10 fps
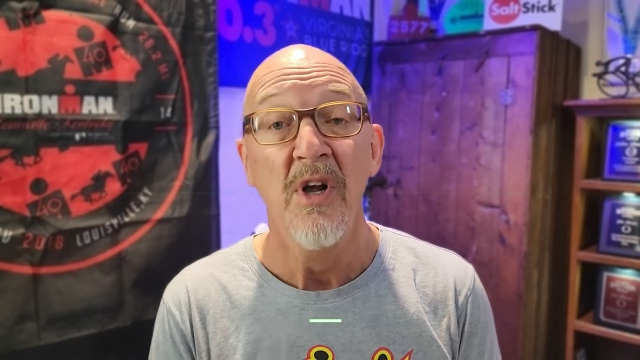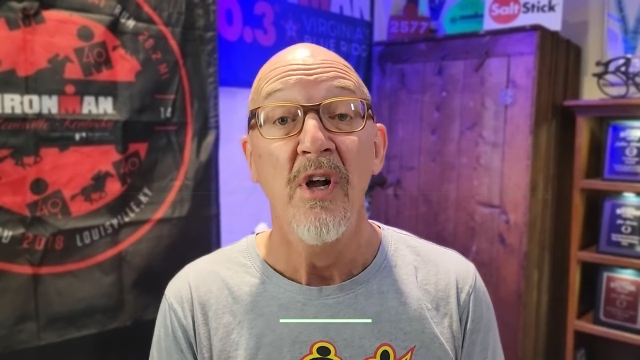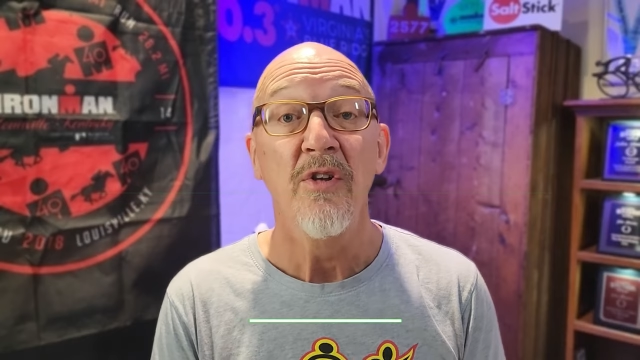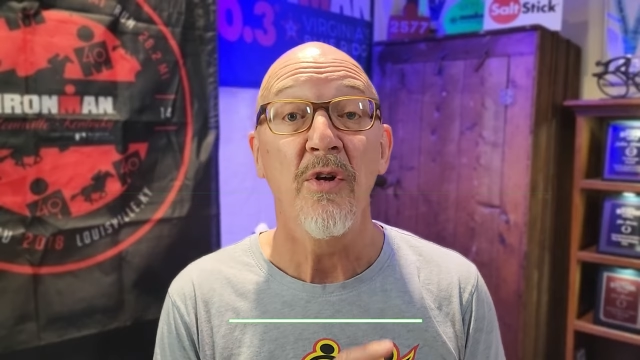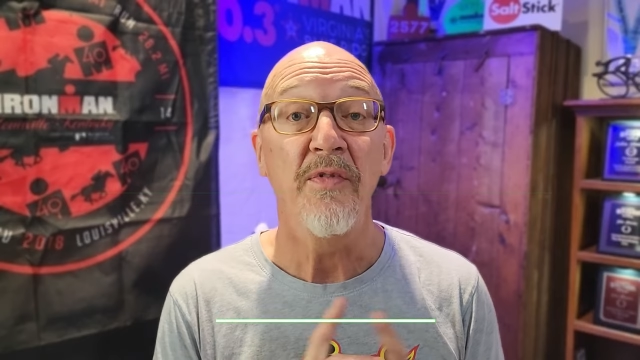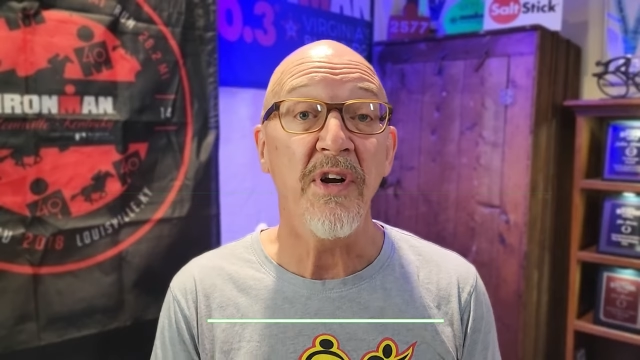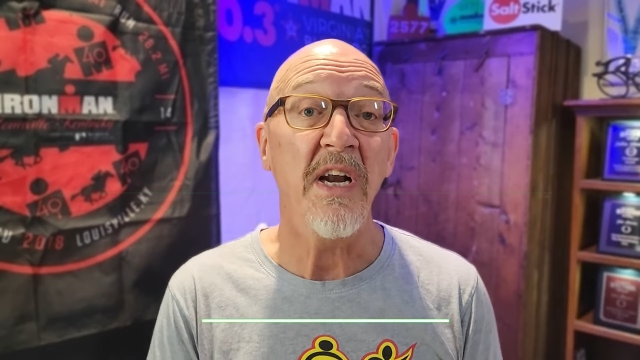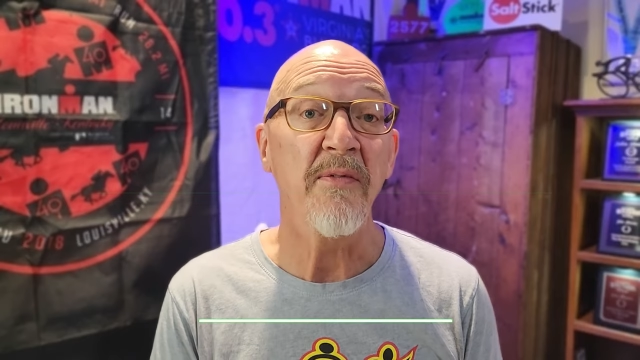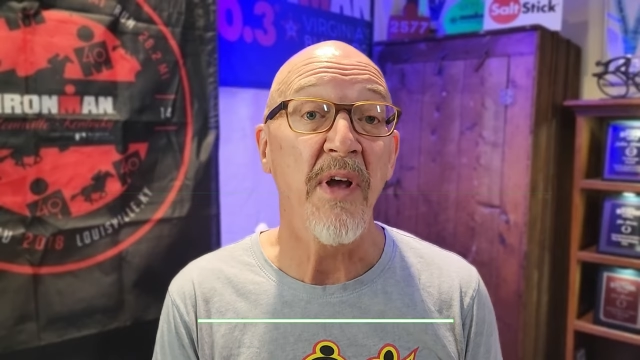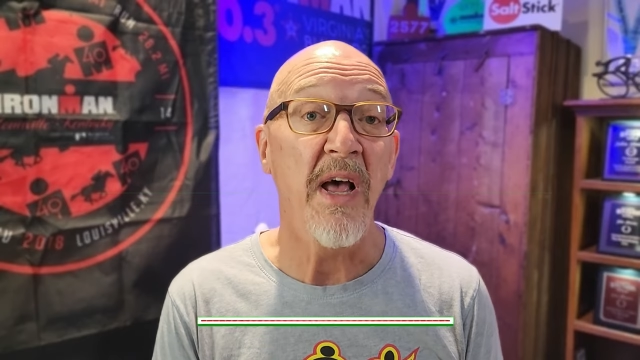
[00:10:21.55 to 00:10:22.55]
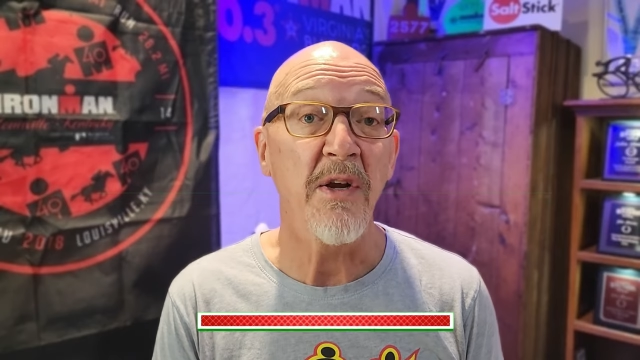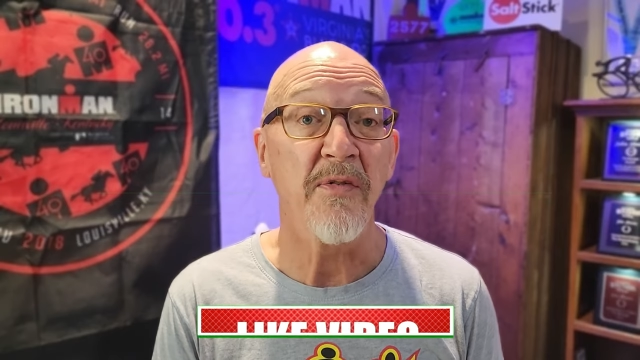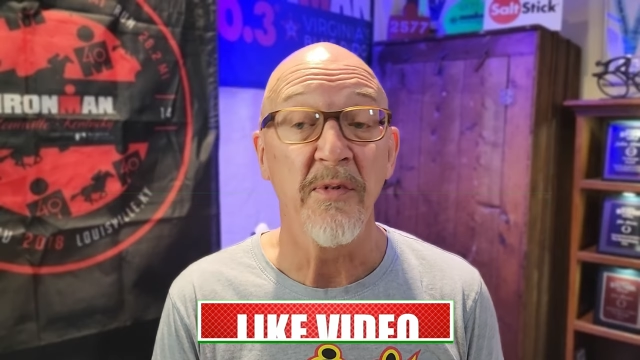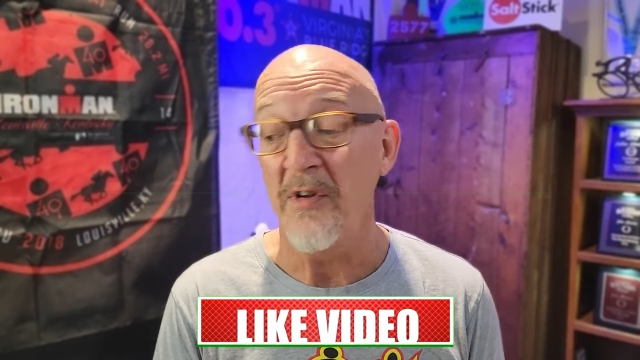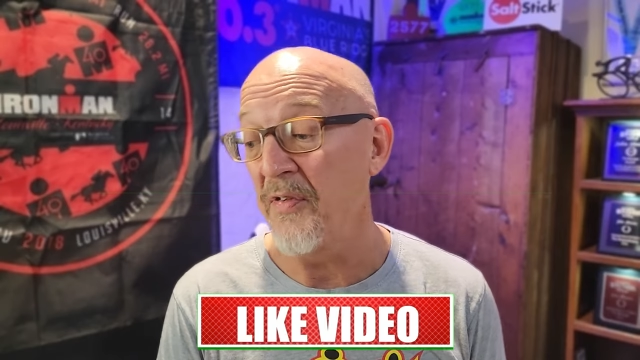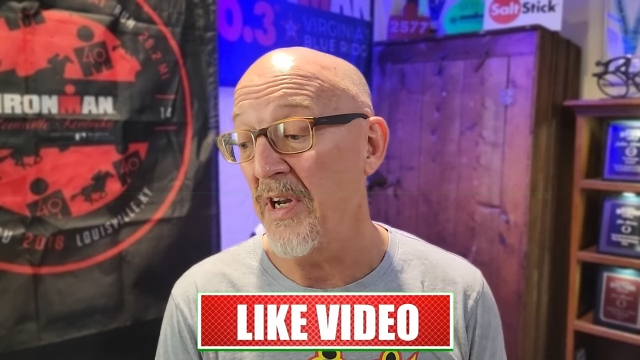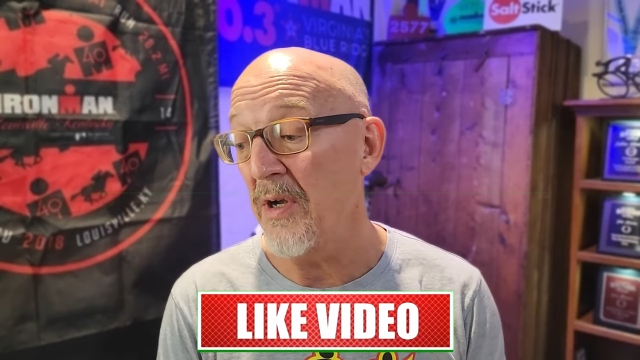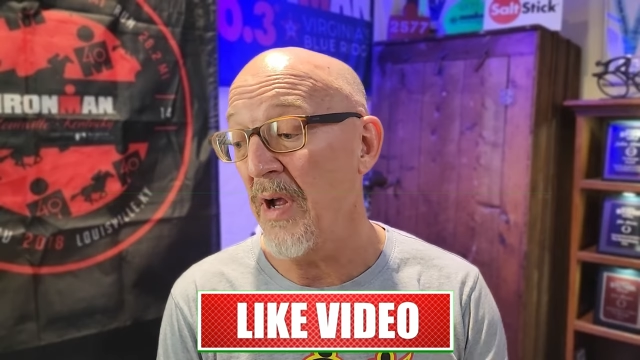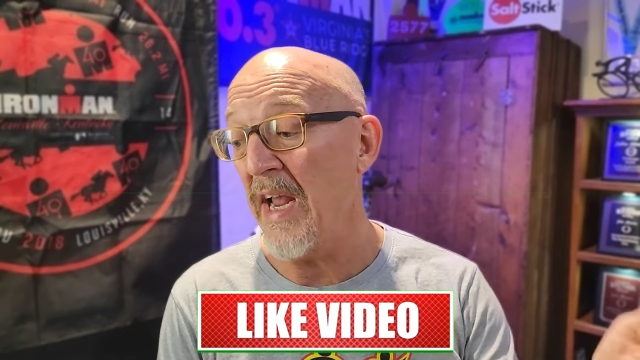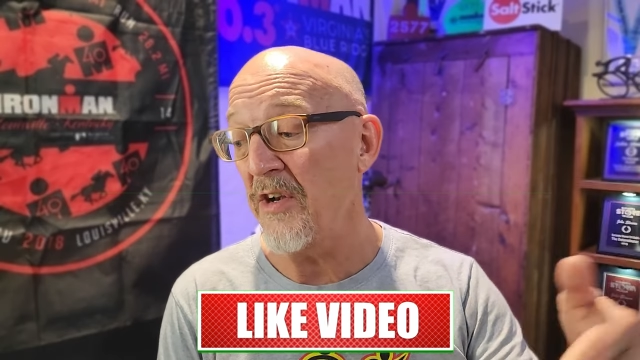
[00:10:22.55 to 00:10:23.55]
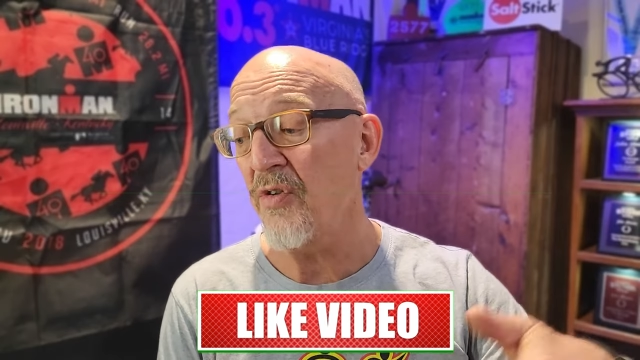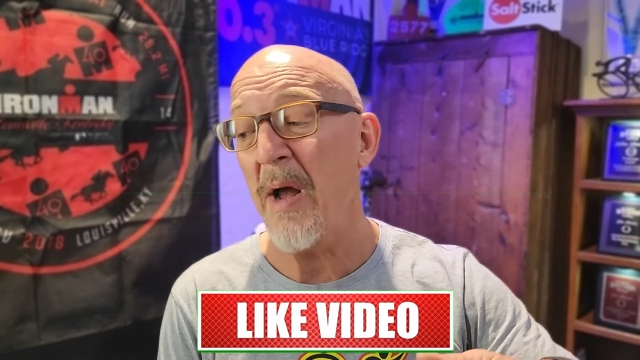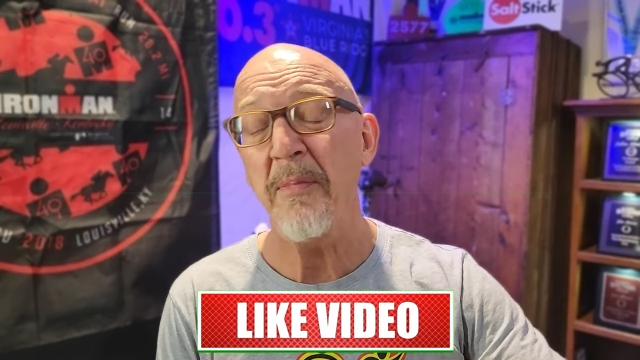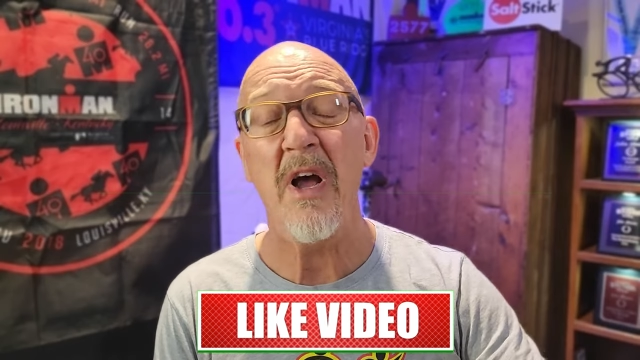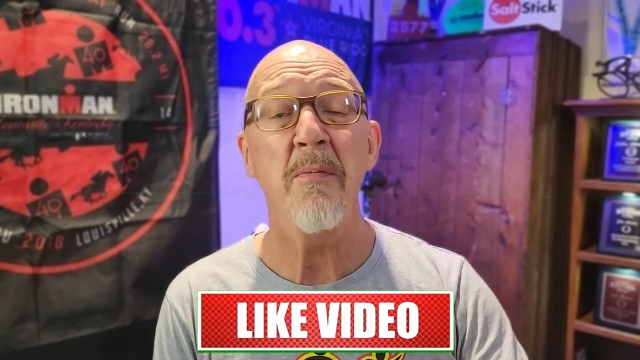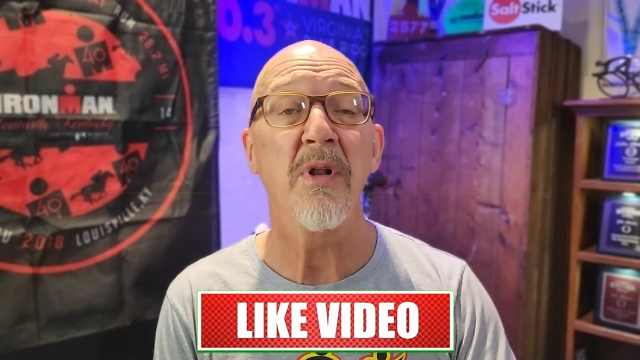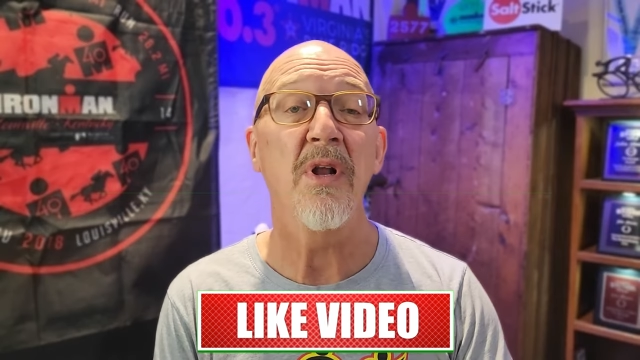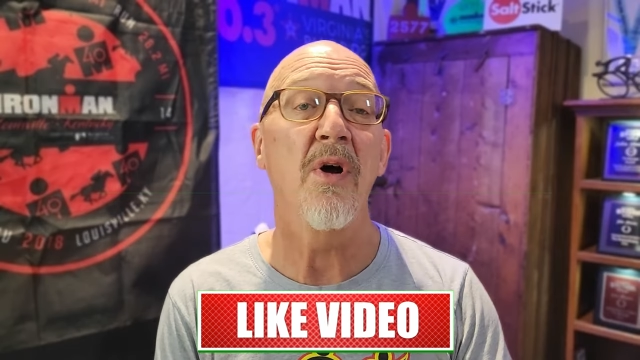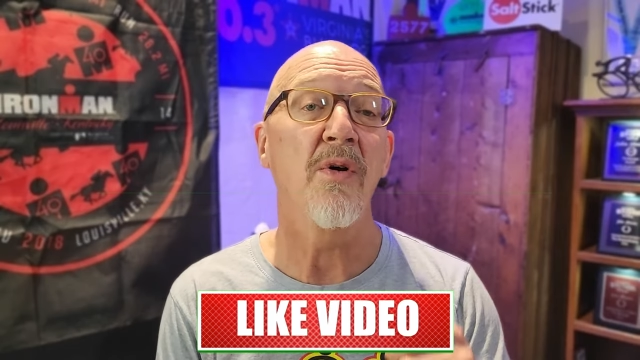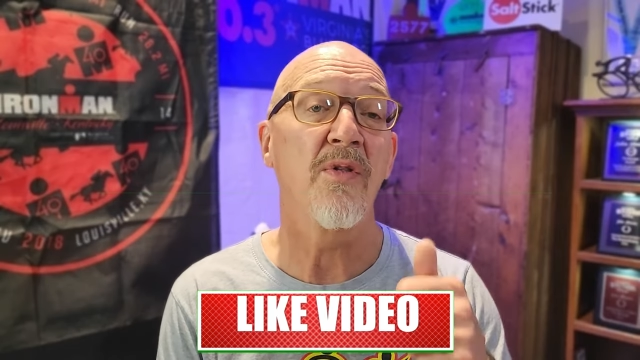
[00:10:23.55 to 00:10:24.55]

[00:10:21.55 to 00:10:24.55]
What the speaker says: So if you're getting value from this video, hey, drop down below,